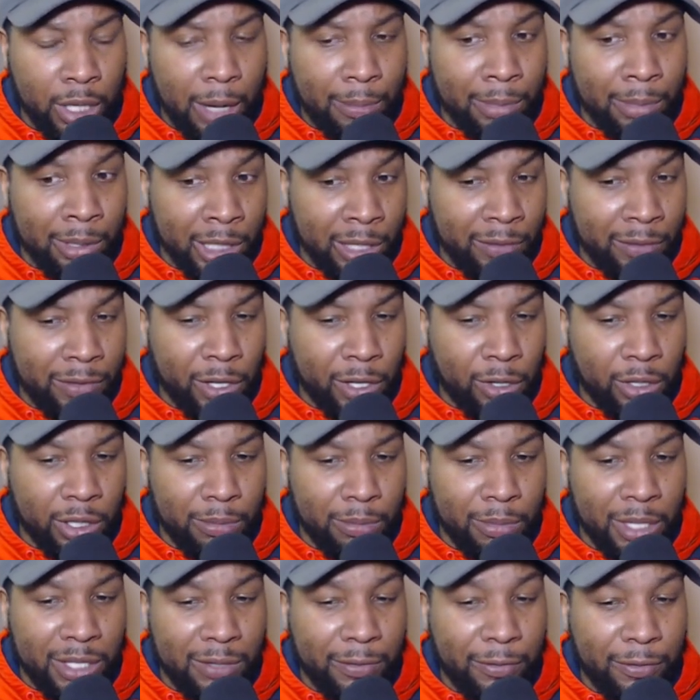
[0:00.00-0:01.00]
I believe he only
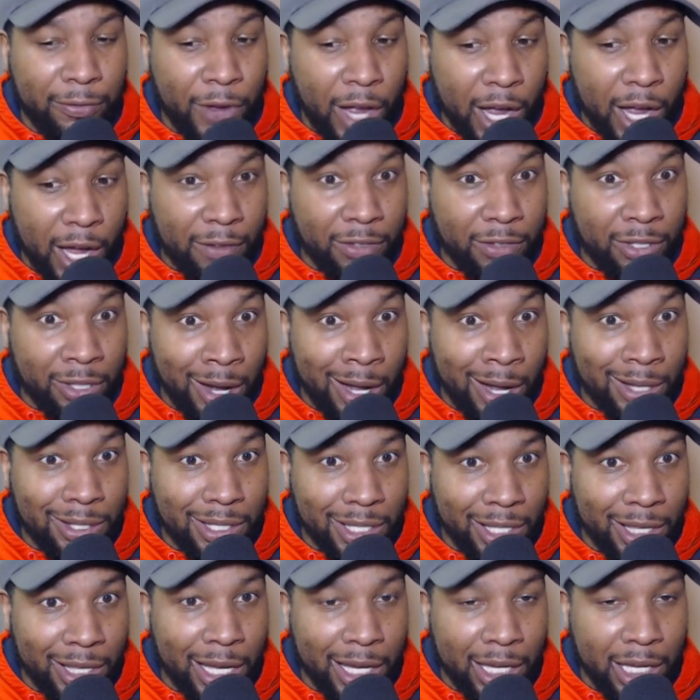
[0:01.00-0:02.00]
missed five shots
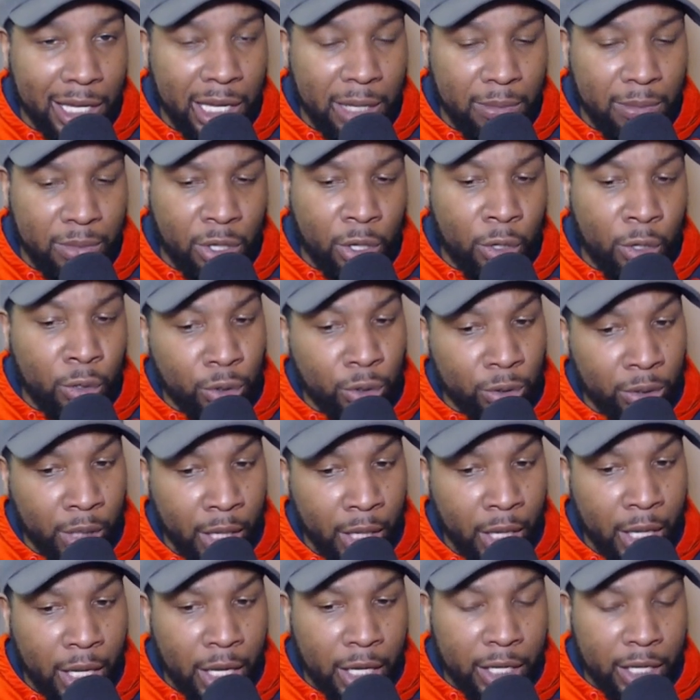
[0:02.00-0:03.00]
in that game total
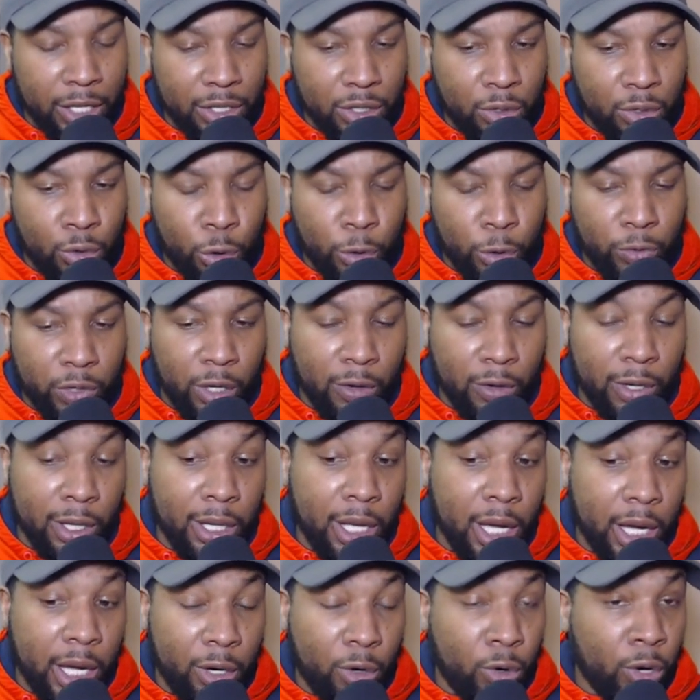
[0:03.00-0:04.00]
against North
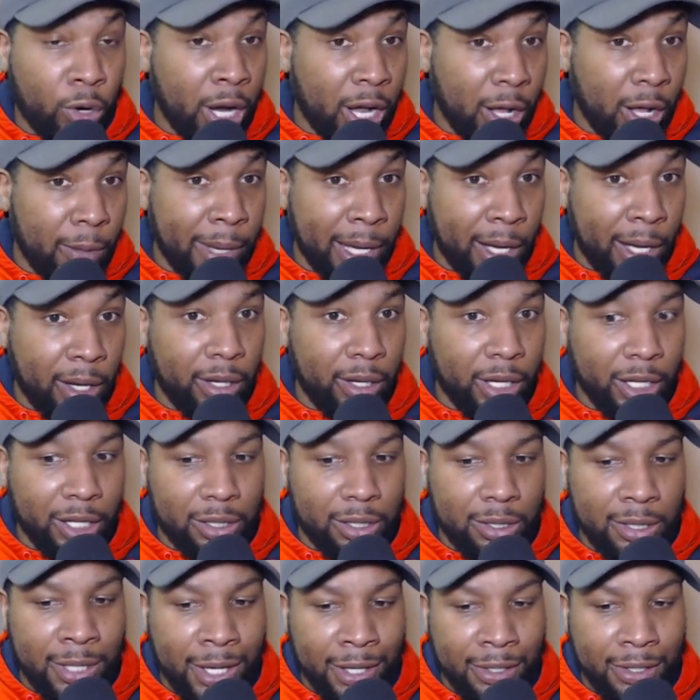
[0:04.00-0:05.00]
Carolina. Or how about
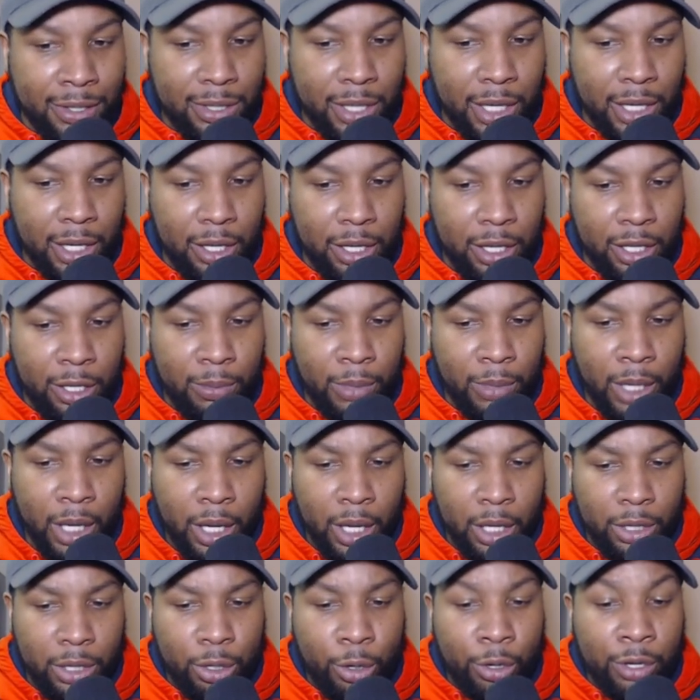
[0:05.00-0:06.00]
against Texas A&M?
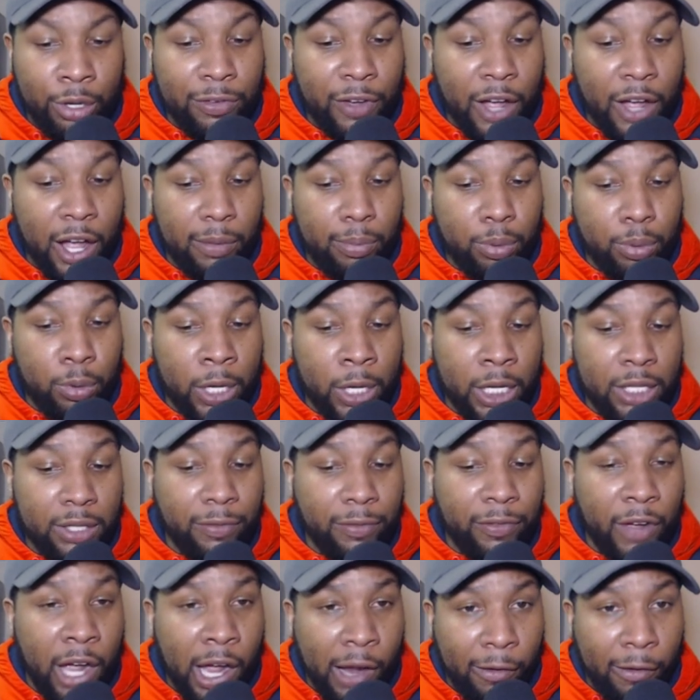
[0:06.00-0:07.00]
35 points,
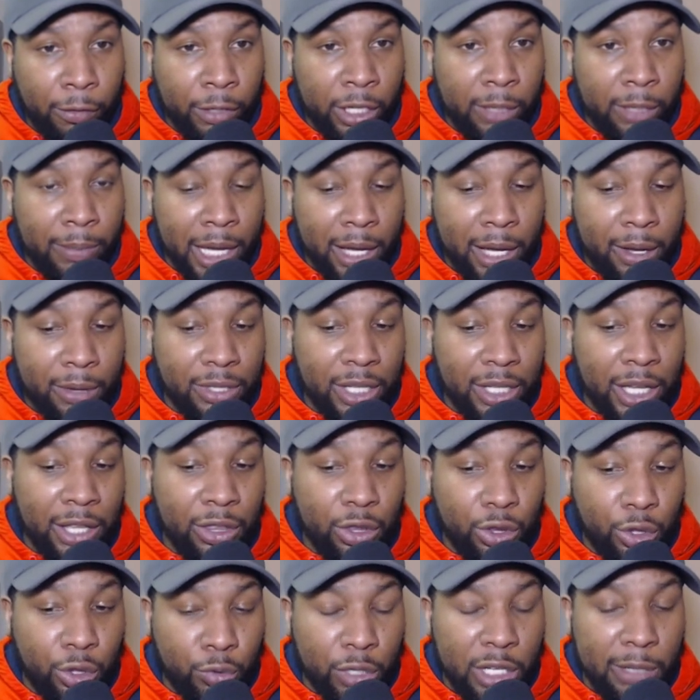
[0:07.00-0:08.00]
five rebounds, and
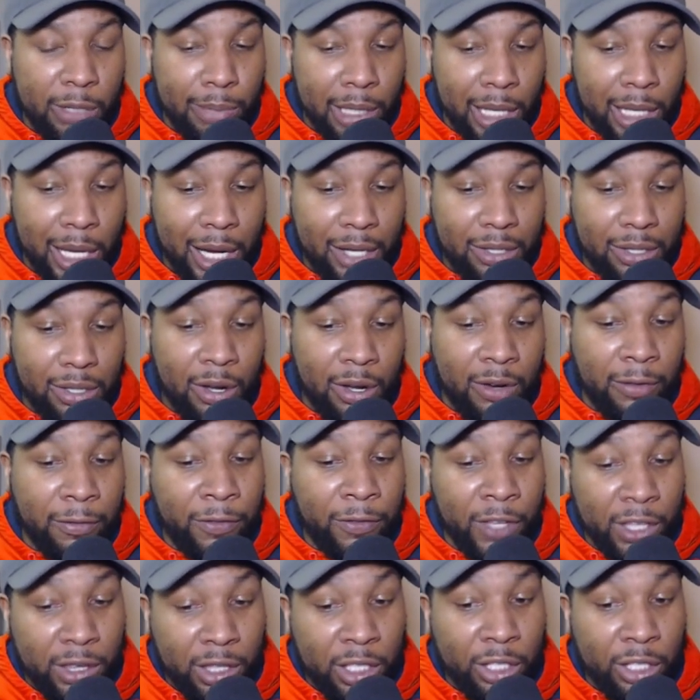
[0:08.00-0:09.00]
three blocks on
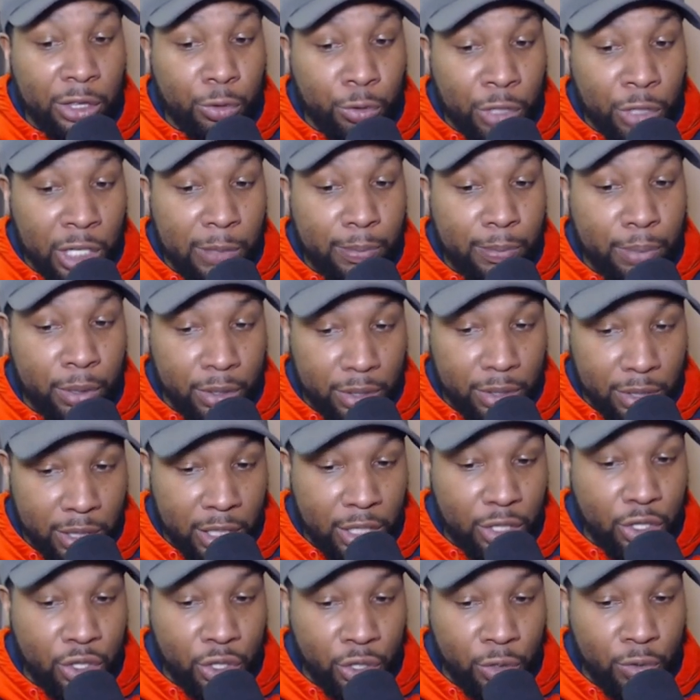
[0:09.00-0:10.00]

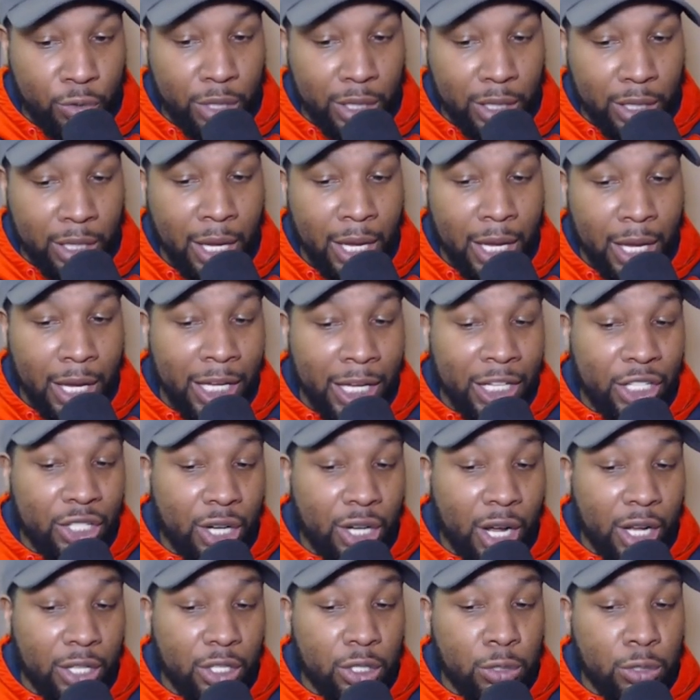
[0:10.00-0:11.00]
53% shooting. He
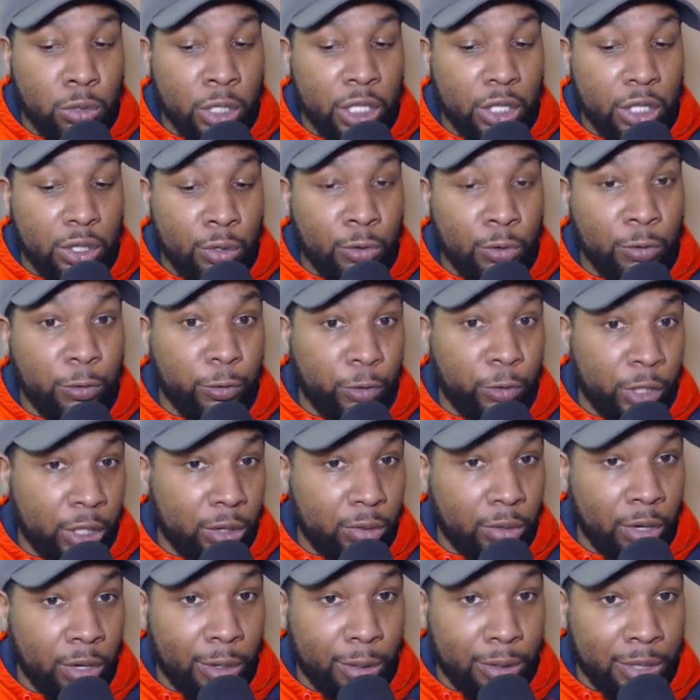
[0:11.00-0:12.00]
shot 22 free
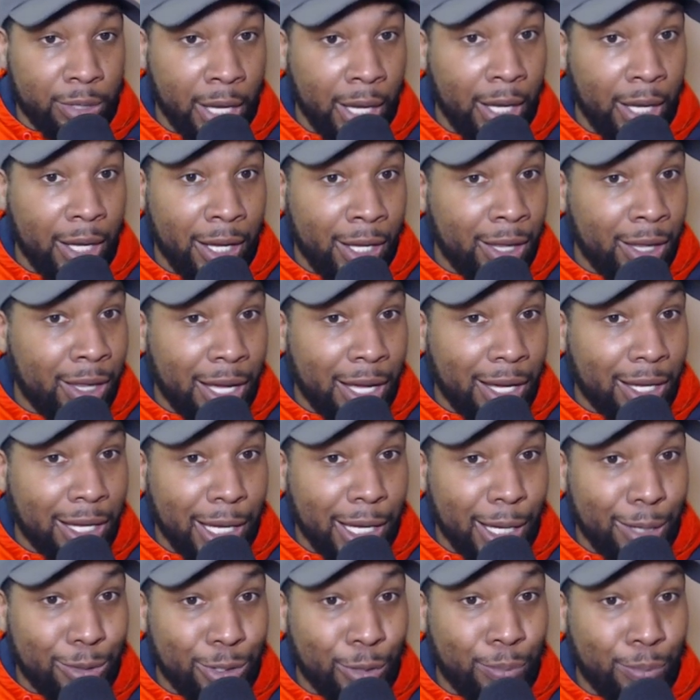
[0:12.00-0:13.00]
throws in that
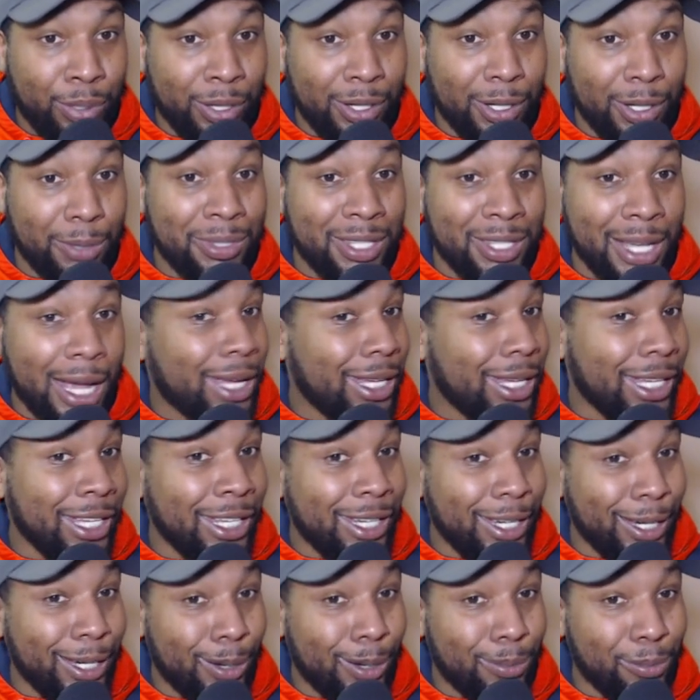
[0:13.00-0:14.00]
game. So putting up Zach
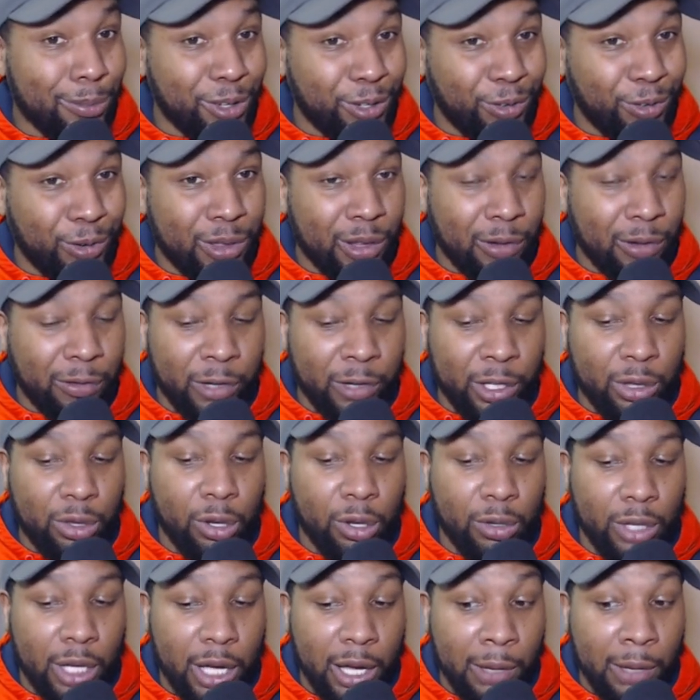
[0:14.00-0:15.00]
Edey numbers from the free
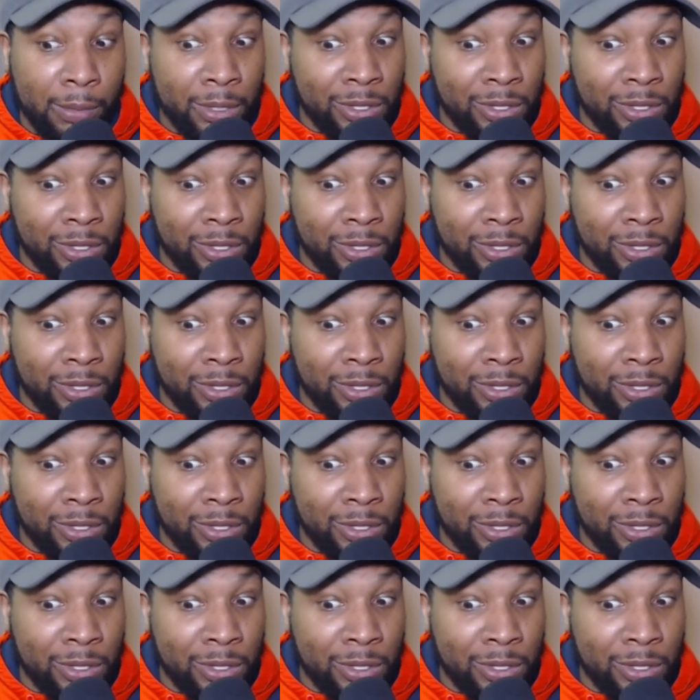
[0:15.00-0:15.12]
throw line.